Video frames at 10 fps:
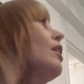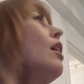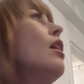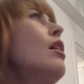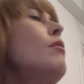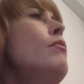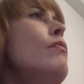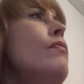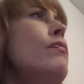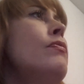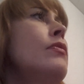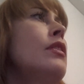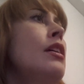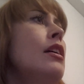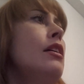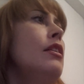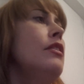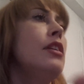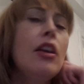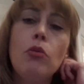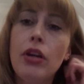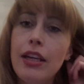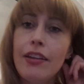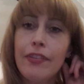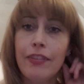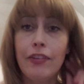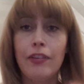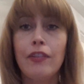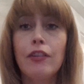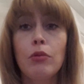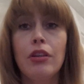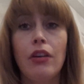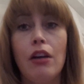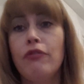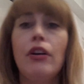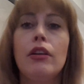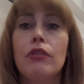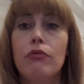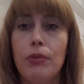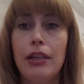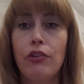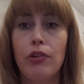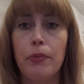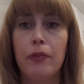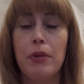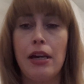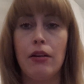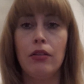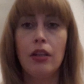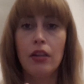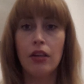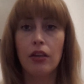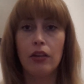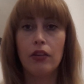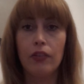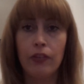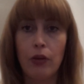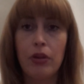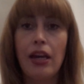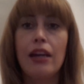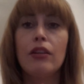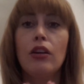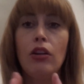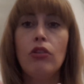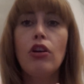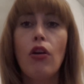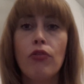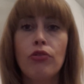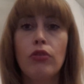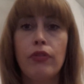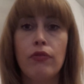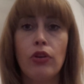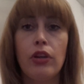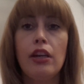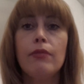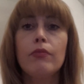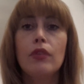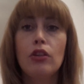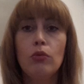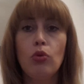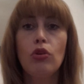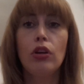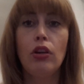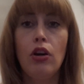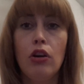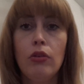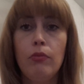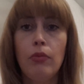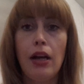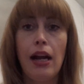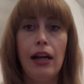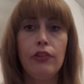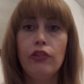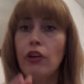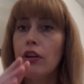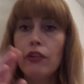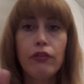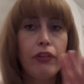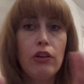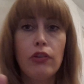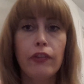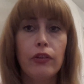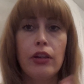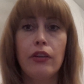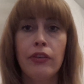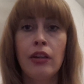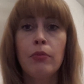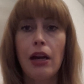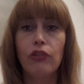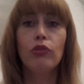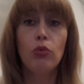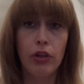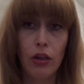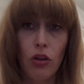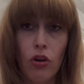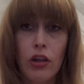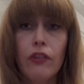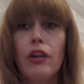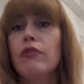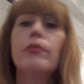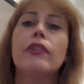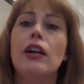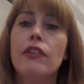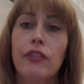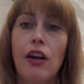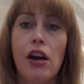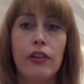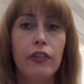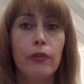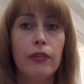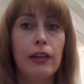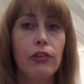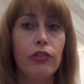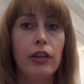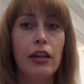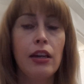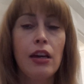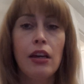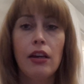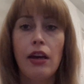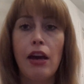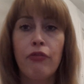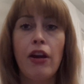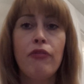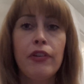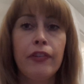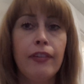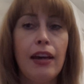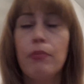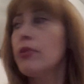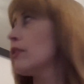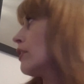The other one is, this is the one that I find really trips me out. So again, a long corridor, if you've got it, you walk along, and you don't need to focus on anything, but as you're walking along, you turn from side to side. So it's literally, for every step,